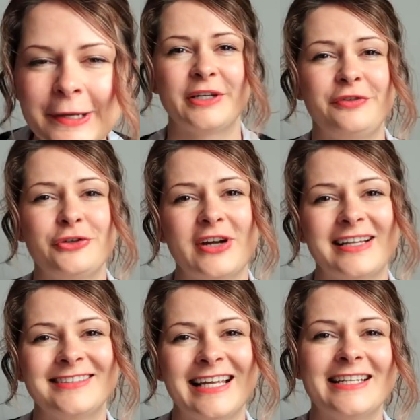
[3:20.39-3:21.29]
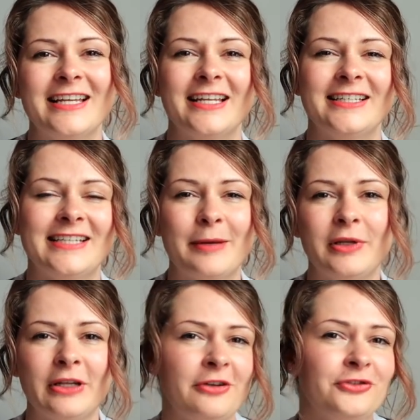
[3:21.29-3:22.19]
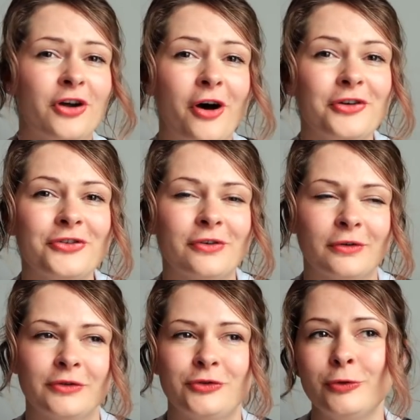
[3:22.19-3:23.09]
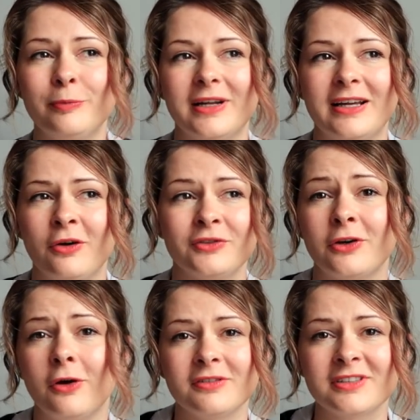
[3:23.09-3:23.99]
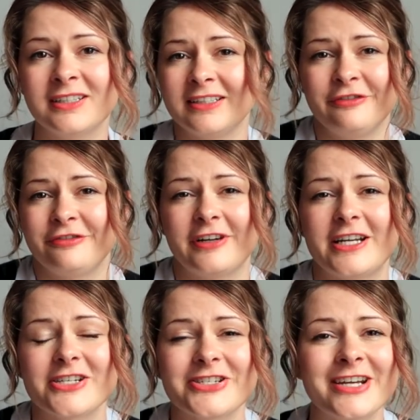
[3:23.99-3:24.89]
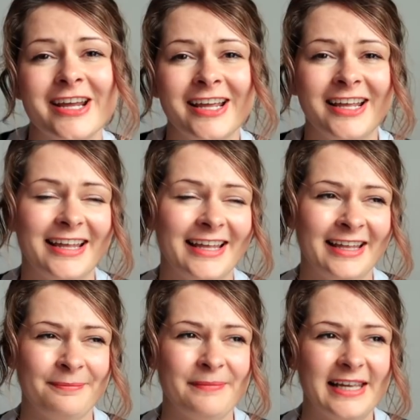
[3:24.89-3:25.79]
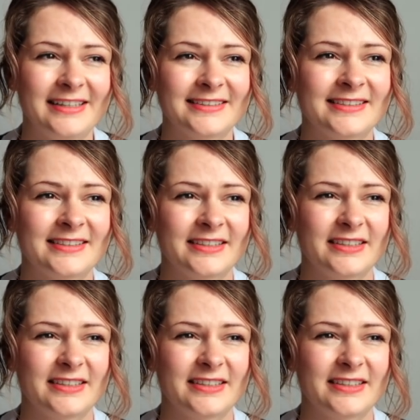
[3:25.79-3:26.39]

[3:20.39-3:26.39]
But if you translate double entendre or double entendre in French, it means